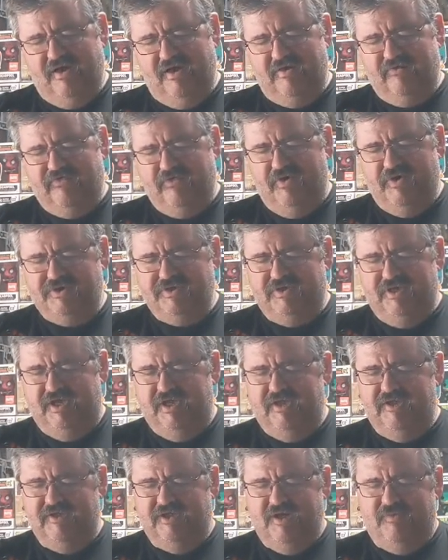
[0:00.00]
Unfortunately,
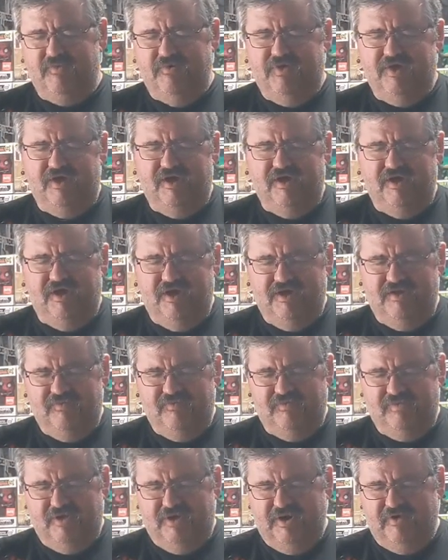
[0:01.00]
he didn't come with a
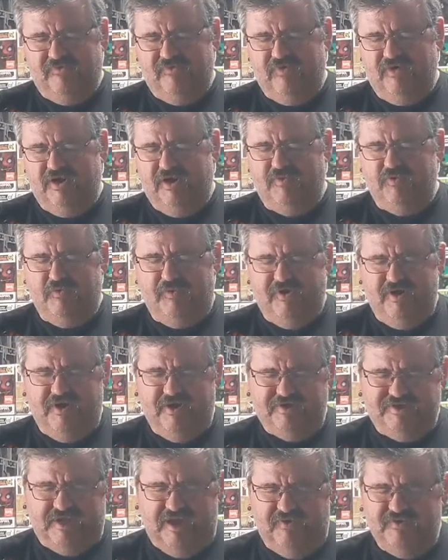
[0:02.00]
gun, but for a couple
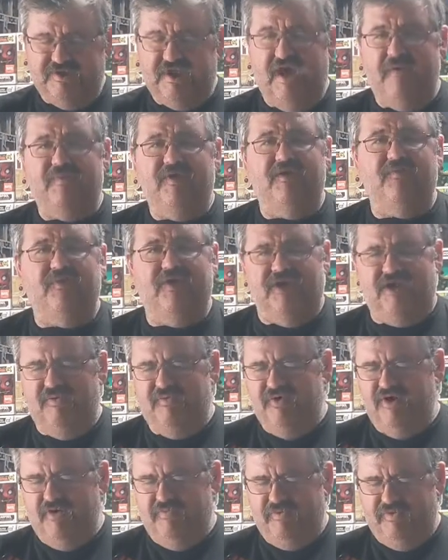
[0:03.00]
bucks, I was happy to pick
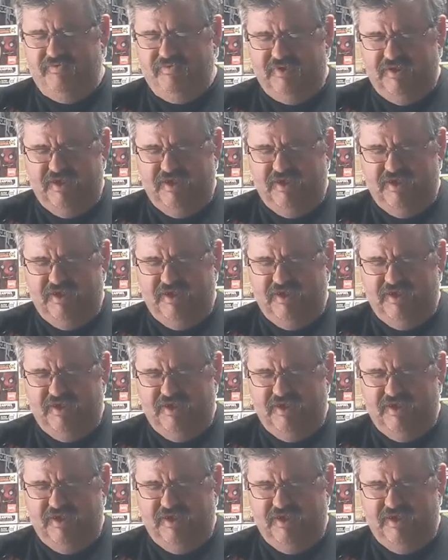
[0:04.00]
him up.